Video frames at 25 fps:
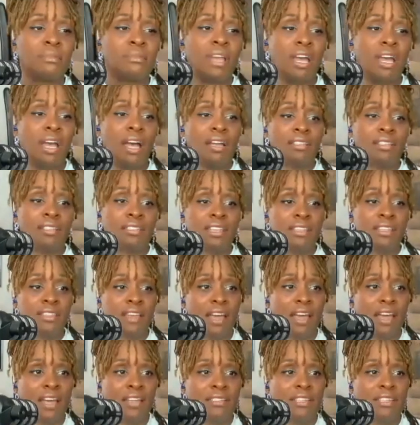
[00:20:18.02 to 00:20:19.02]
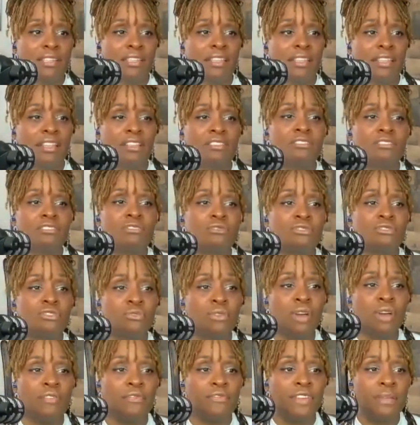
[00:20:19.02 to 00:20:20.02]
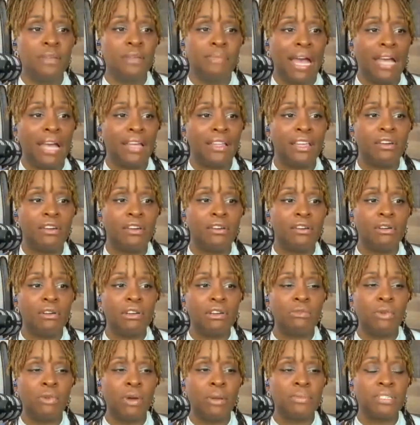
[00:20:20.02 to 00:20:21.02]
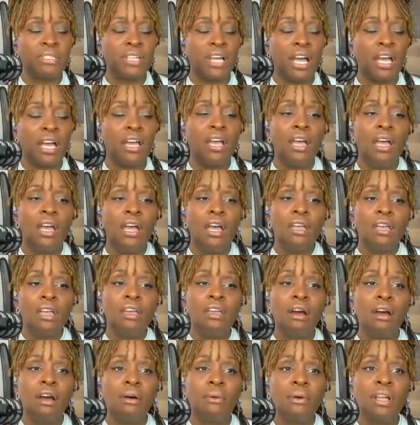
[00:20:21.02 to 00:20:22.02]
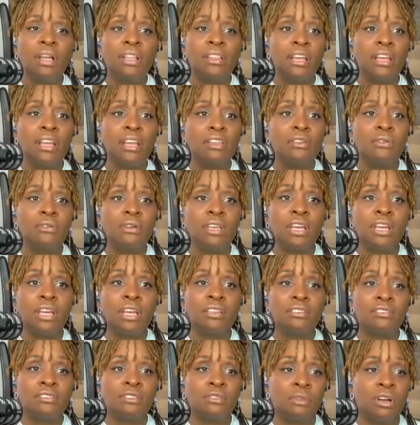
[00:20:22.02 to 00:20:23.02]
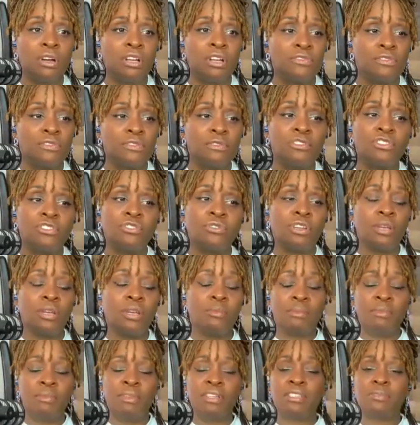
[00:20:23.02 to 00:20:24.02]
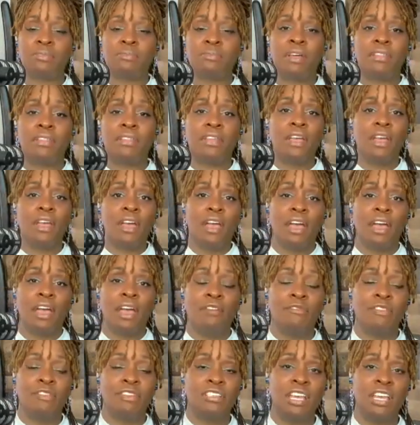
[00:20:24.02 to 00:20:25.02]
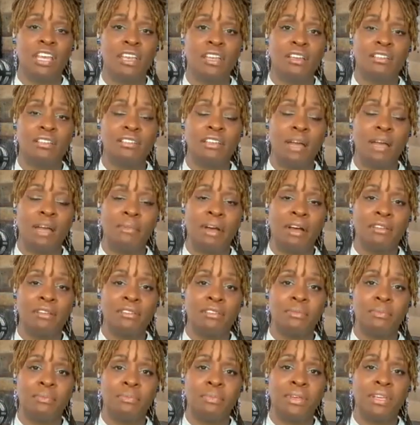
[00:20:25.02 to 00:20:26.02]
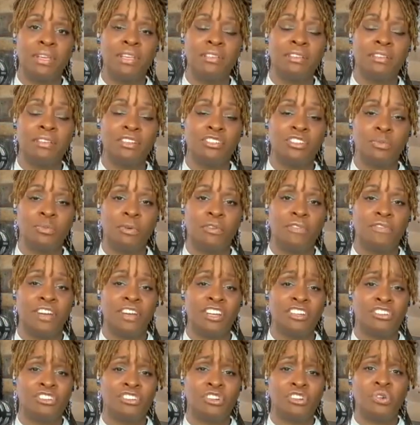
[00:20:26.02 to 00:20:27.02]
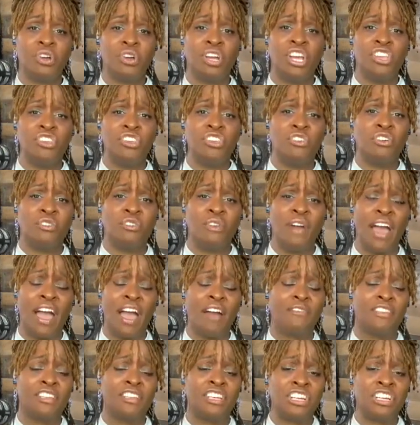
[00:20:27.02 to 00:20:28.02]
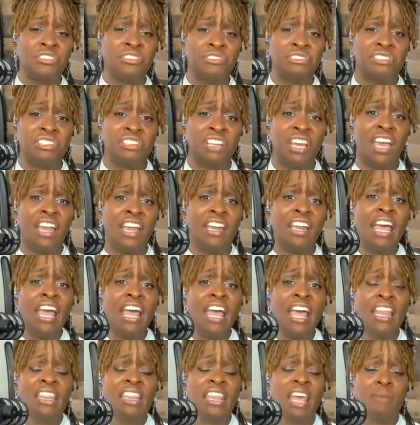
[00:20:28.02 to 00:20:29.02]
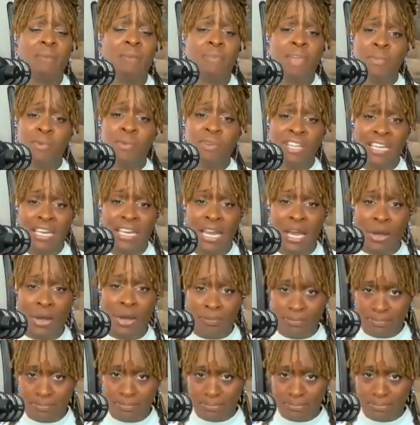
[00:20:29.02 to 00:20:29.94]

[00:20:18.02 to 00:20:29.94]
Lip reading: Yeah, I see that. I see that you do have feedback here on the website. I want to thank you again so much for joining me, Miss Smith, and for taking the time out to be such a professional in your craft to understand that people need help.